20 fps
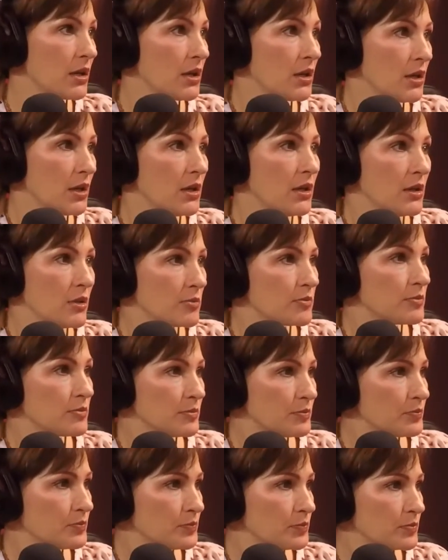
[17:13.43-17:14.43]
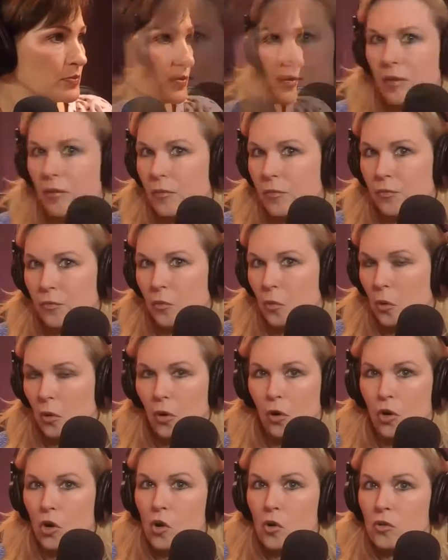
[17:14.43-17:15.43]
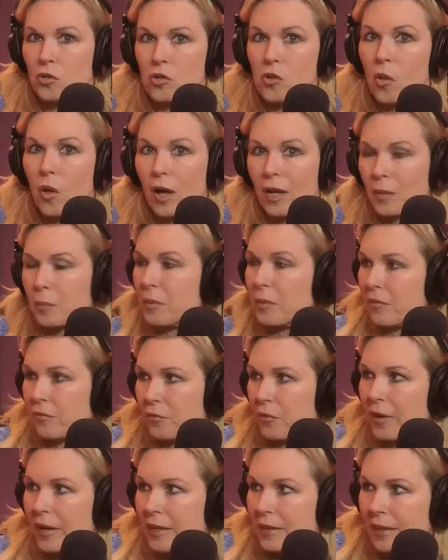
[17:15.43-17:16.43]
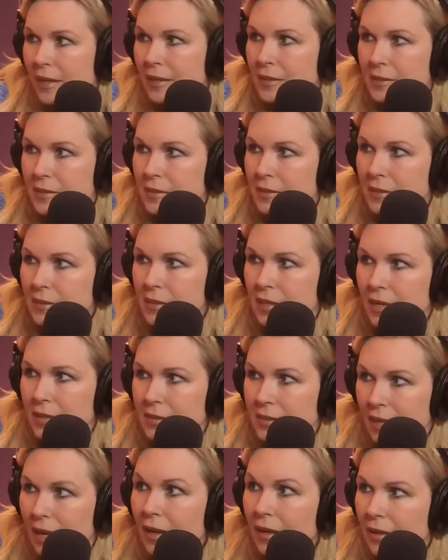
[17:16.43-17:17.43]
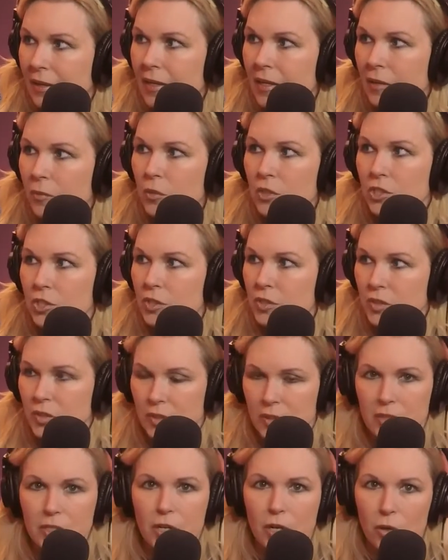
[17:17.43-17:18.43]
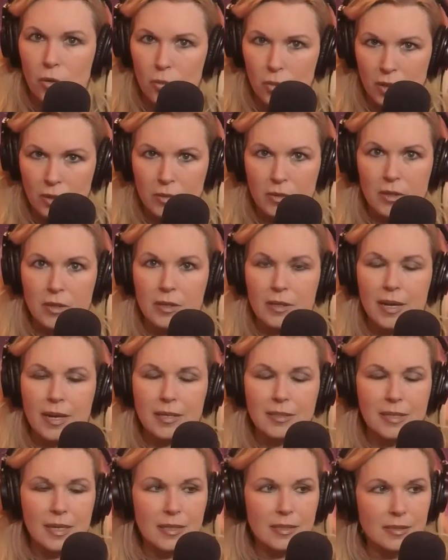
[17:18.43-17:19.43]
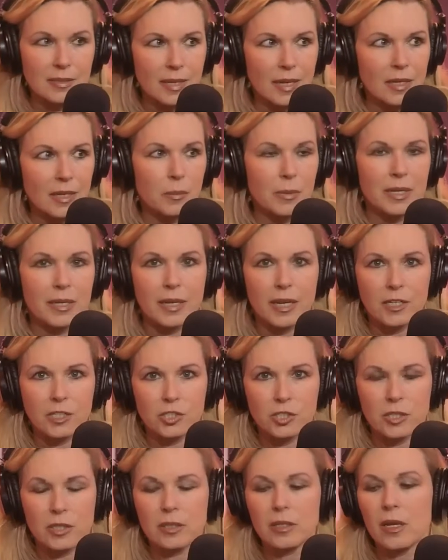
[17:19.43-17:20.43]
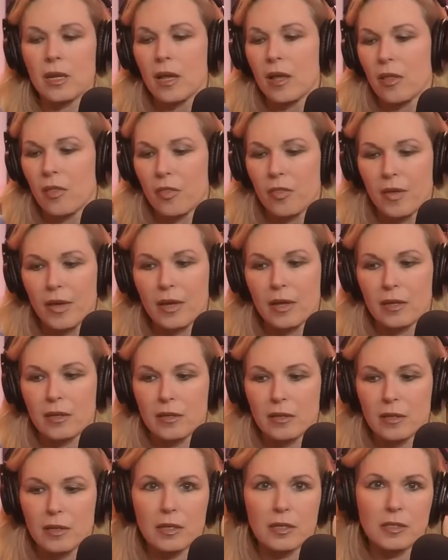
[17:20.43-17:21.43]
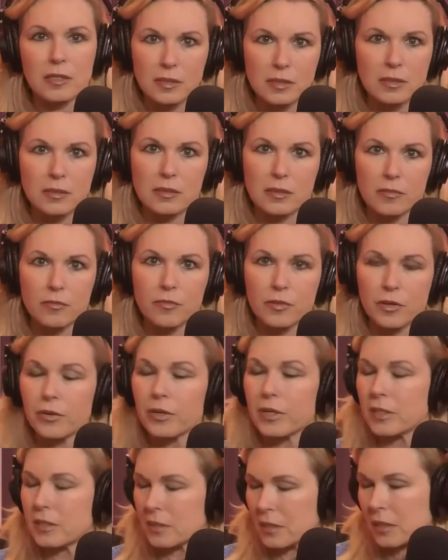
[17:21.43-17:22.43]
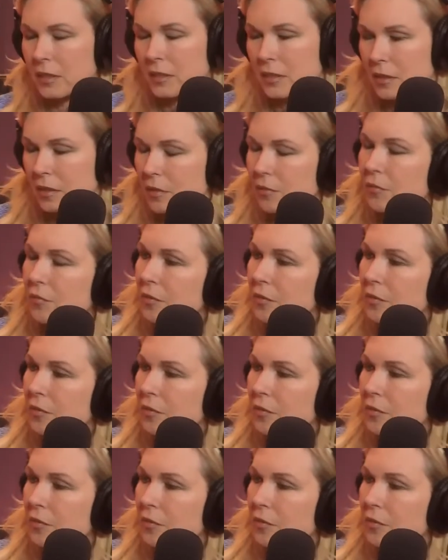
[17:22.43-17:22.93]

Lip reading: And like or Klonopin for anxiety, which is an anti-anxiety medication that is very addictive